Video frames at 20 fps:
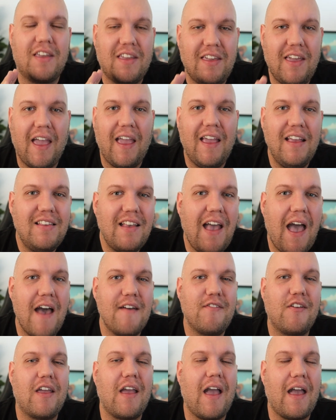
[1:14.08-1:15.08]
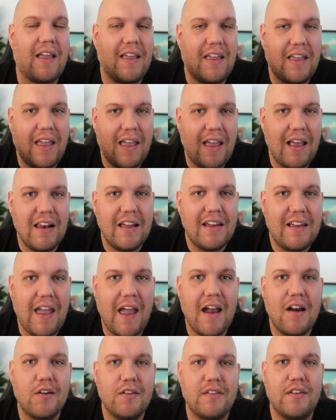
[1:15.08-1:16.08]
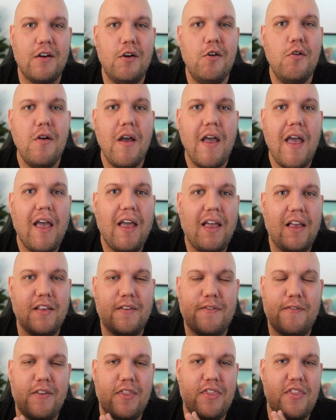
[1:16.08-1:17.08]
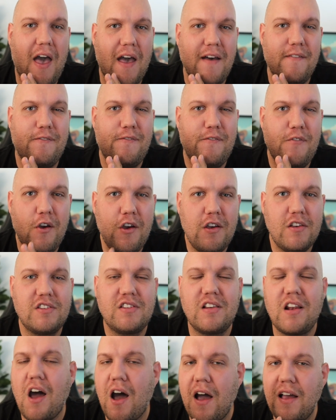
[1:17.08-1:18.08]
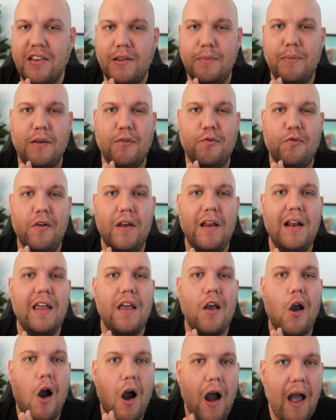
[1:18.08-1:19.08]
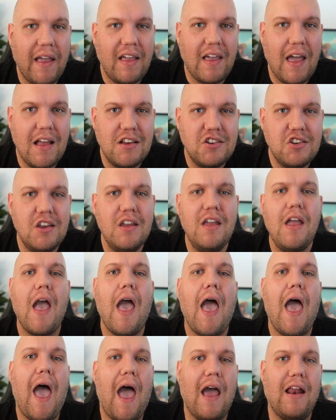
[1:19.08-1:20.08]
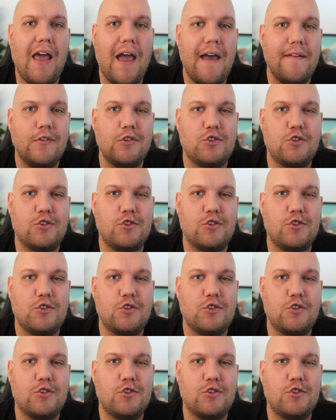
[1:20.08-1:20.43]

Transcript: key to having a killer carousel is for that first slide to be really eye-catching and have a